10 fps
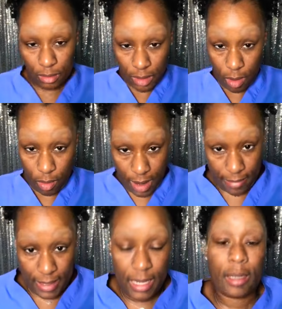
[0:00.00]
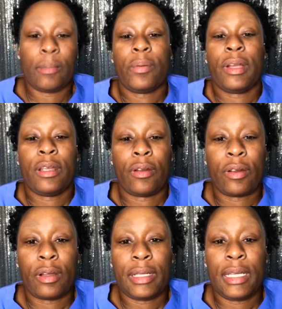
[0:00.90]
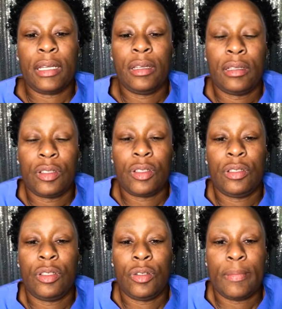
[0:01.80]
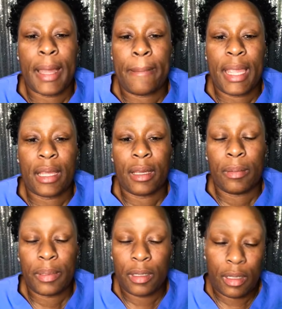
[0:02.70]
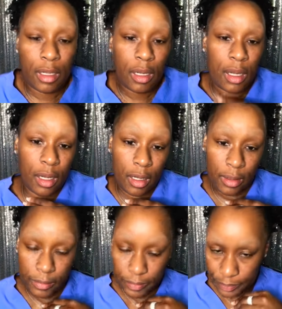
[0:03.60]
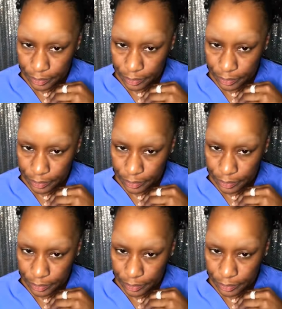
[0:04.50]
so I'm getting up pretty early to do my makeup. Can